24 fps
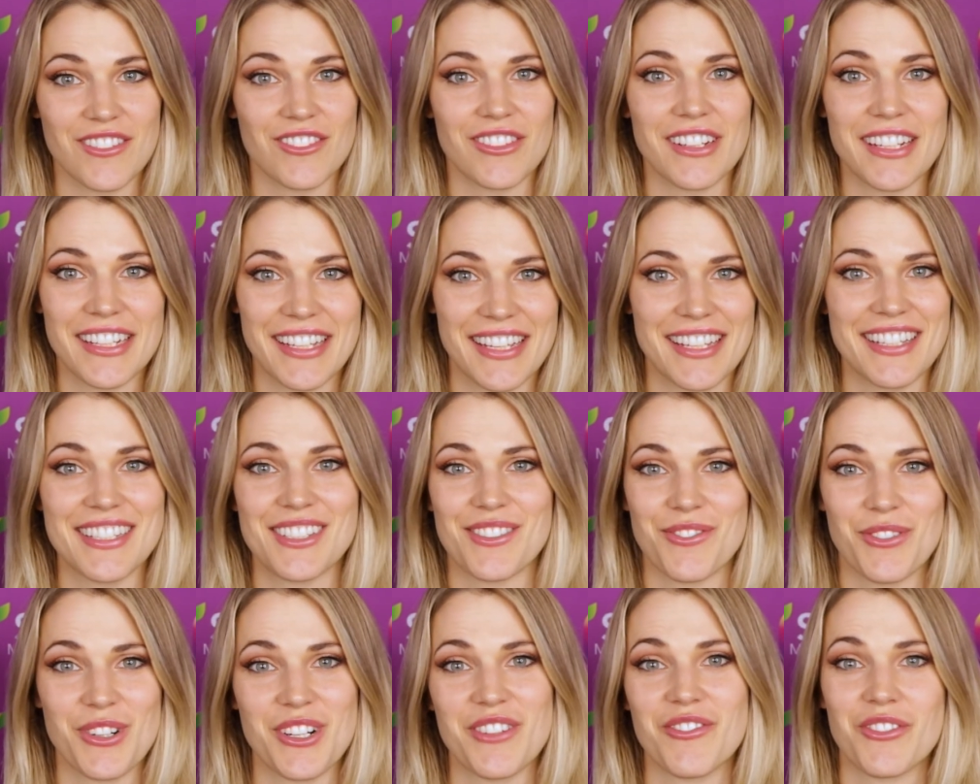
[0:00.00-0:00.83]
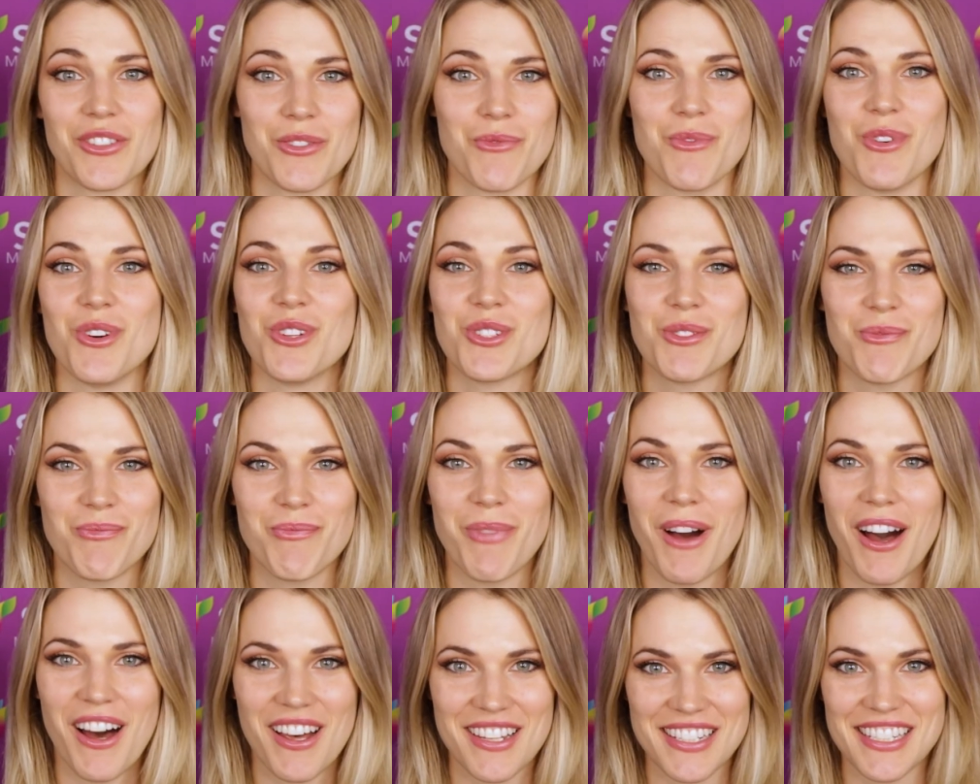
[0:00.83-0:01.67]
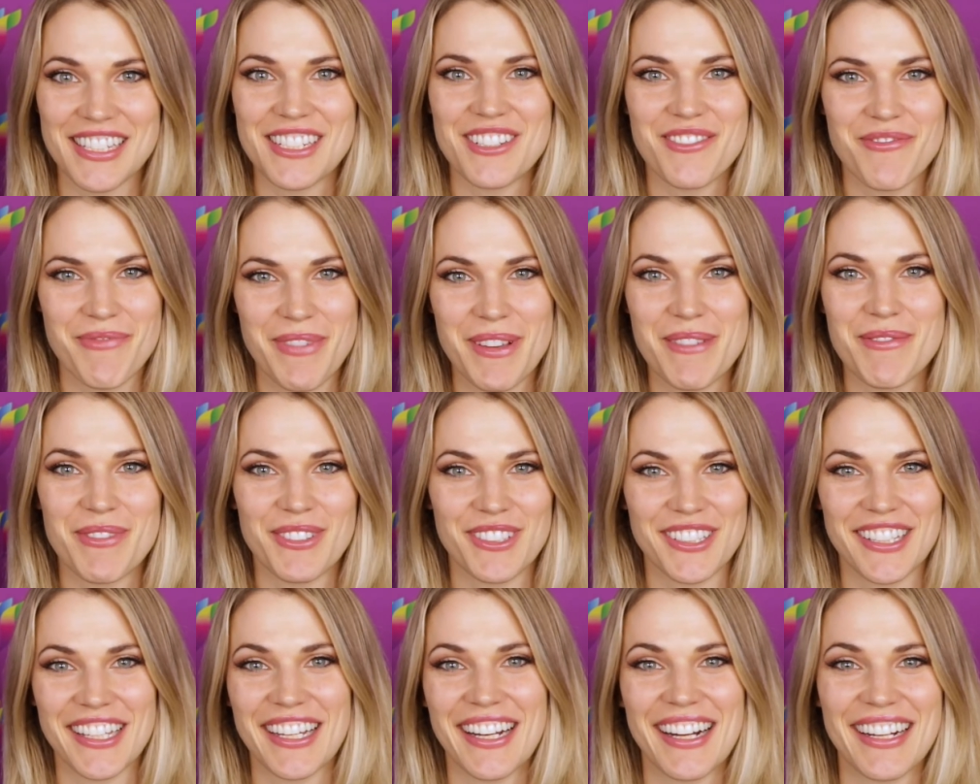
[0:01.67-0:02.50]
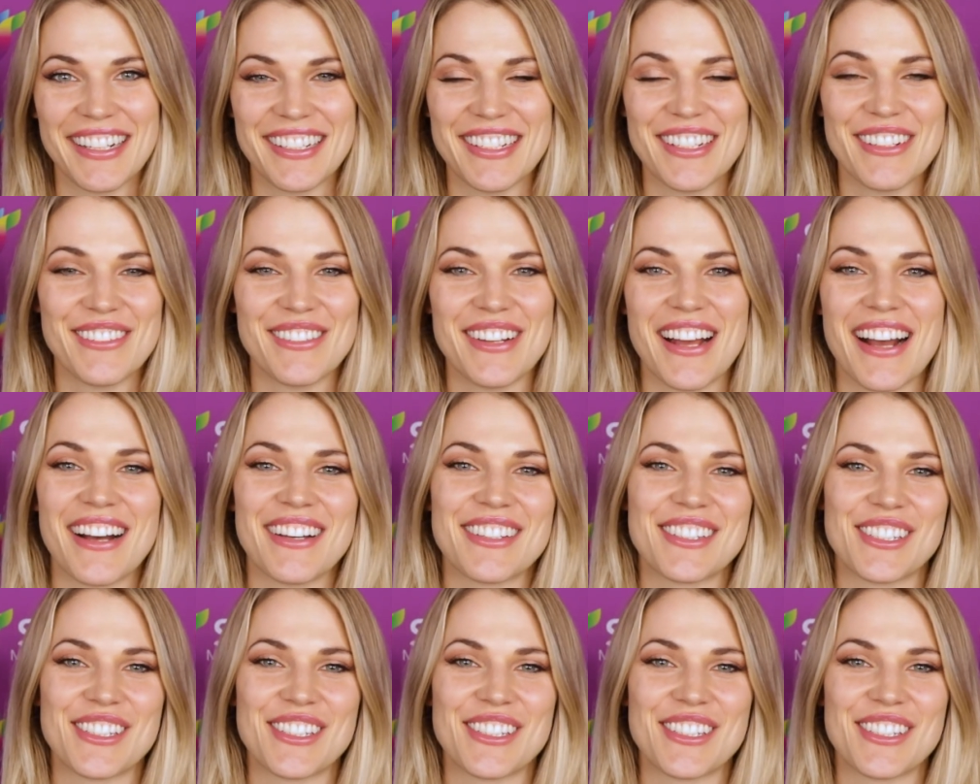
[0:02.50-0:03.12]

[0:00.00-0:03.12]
Rick is one of the most positive people that I know now.